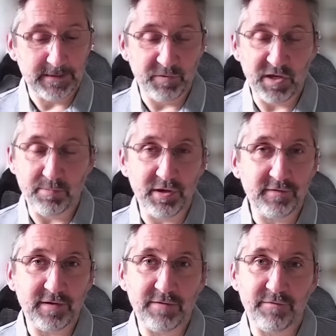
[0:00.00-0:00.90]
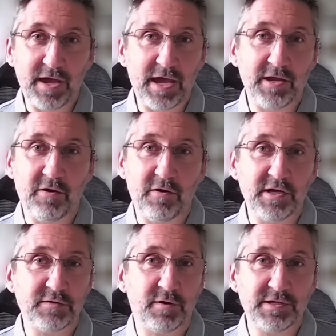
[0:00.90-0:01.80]
the ability for AI
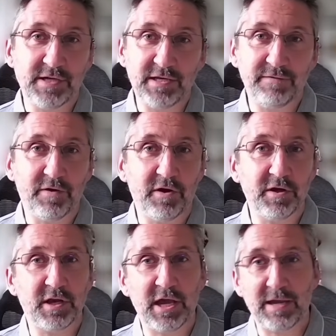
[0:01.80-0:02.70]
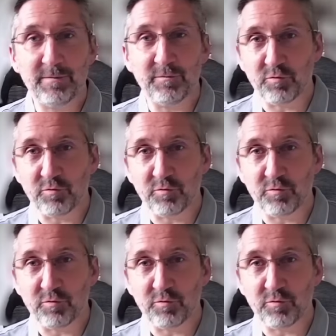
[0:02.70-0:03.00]
to identify claims,